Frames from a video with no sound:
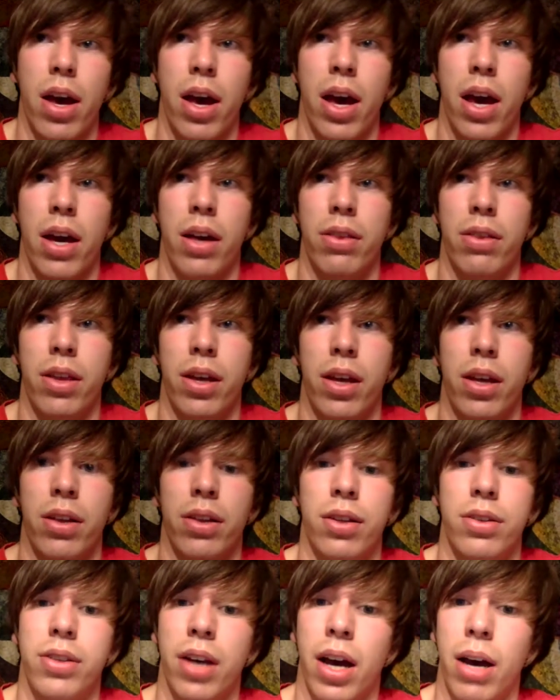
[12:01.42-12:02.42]
And then
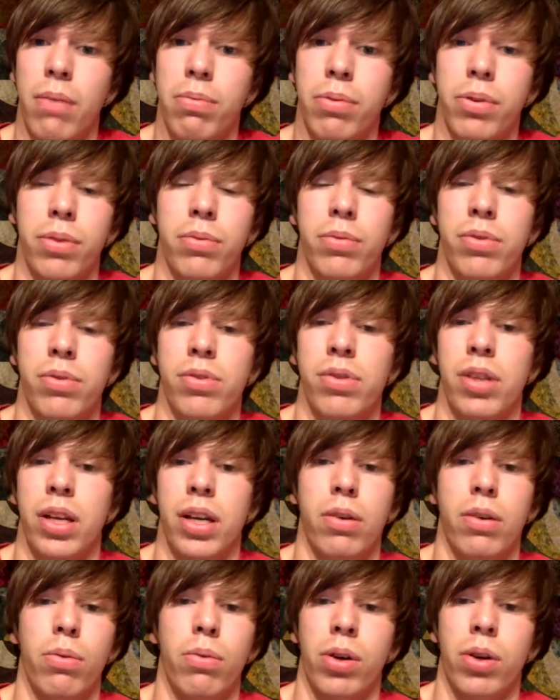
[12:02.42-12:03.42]
the top one was like
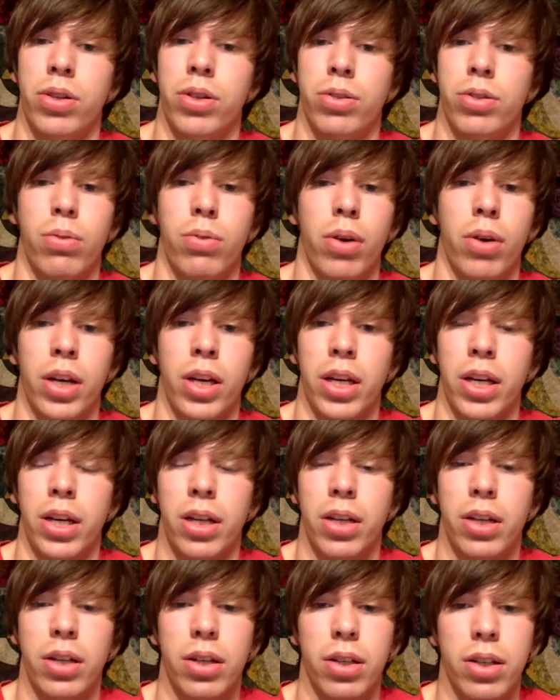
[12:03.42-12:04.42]
a
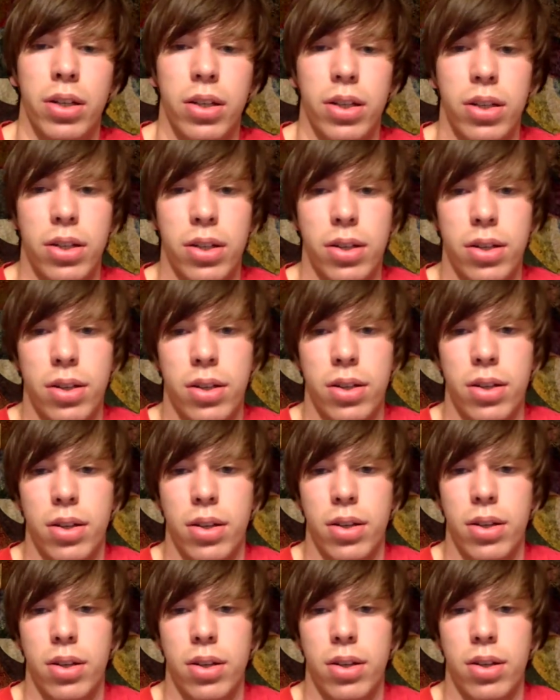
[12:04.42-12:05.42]

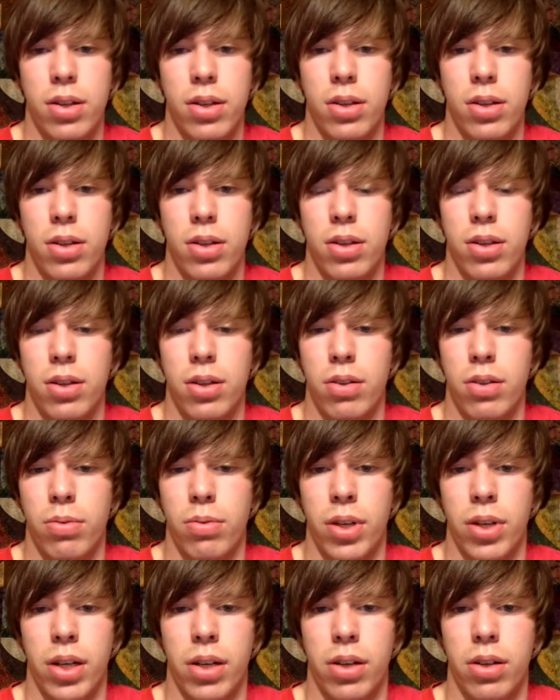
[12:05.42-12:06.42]

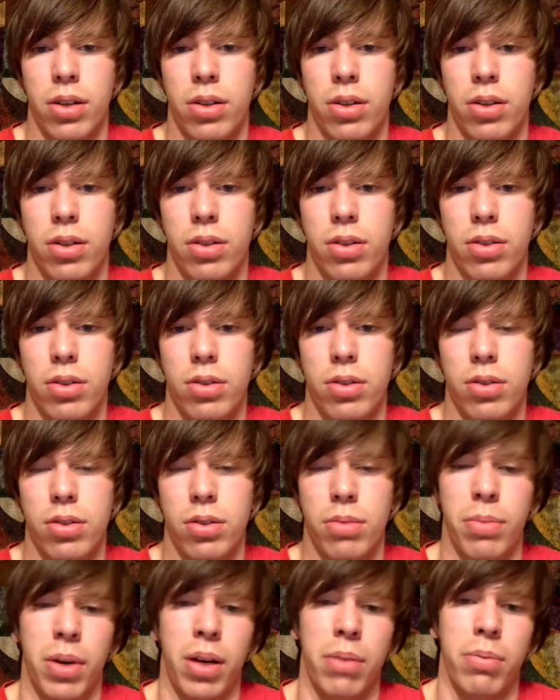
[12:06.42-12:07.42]
123. So
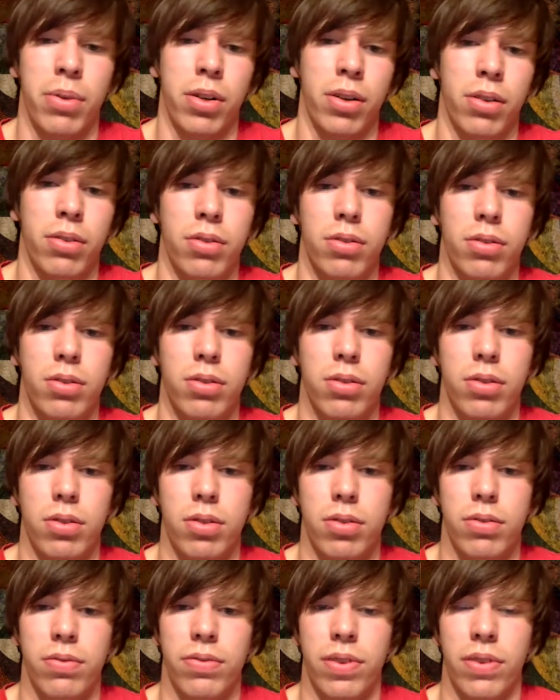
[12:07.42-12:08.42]
it might have been
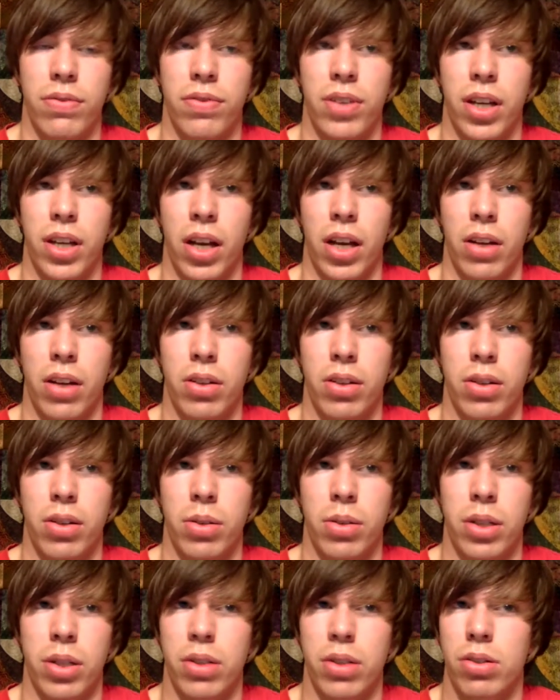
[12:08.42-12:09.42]
58
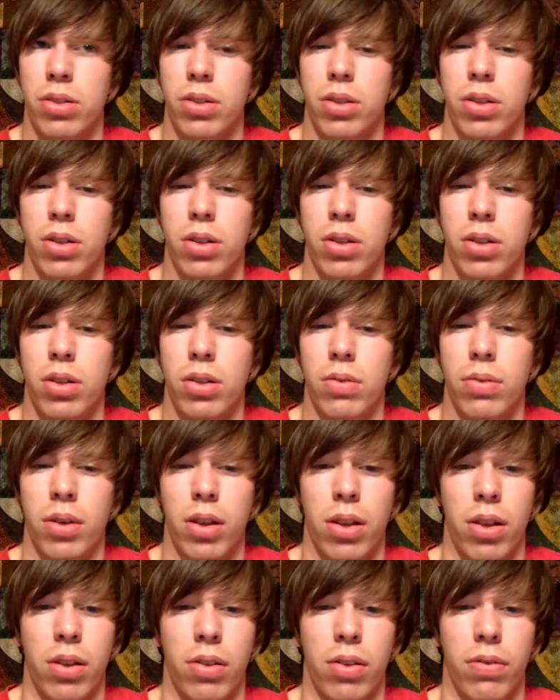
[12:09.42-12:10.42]
degrees
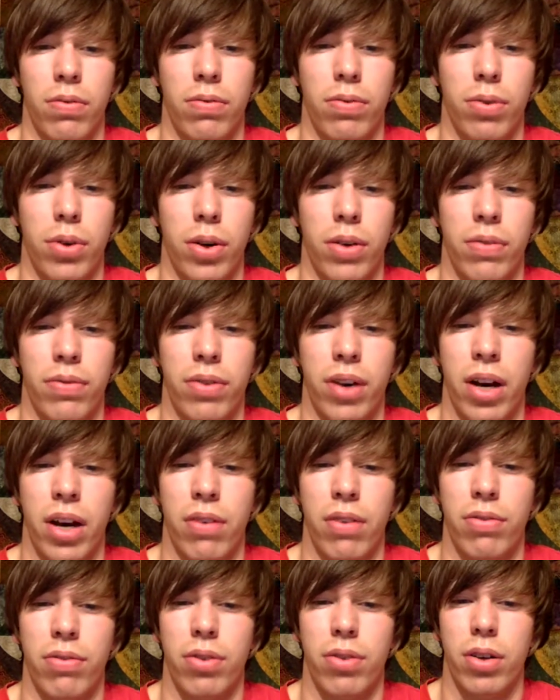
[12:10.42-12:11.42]
rather than 45
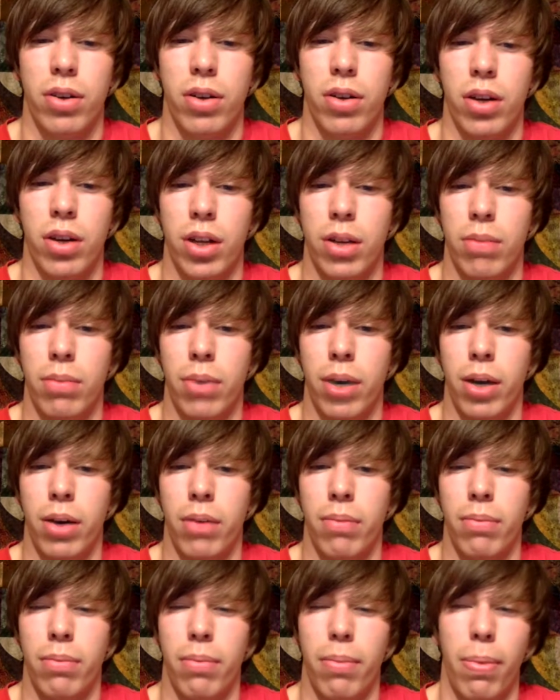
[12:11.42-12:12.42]
on the
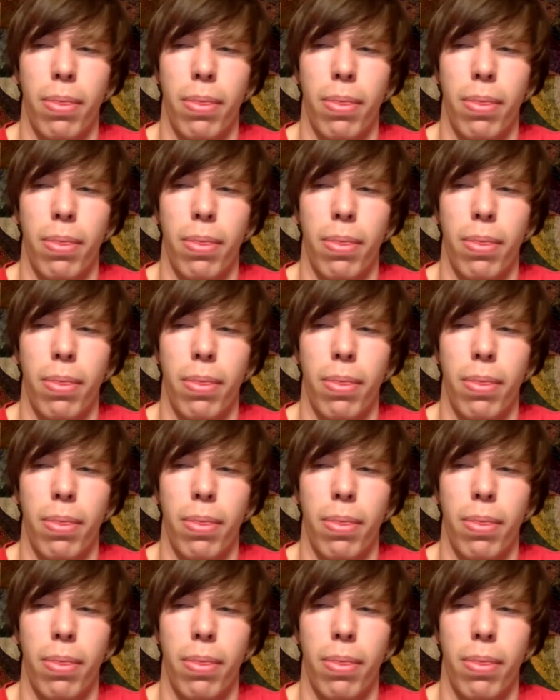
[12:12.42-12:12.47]
bottom.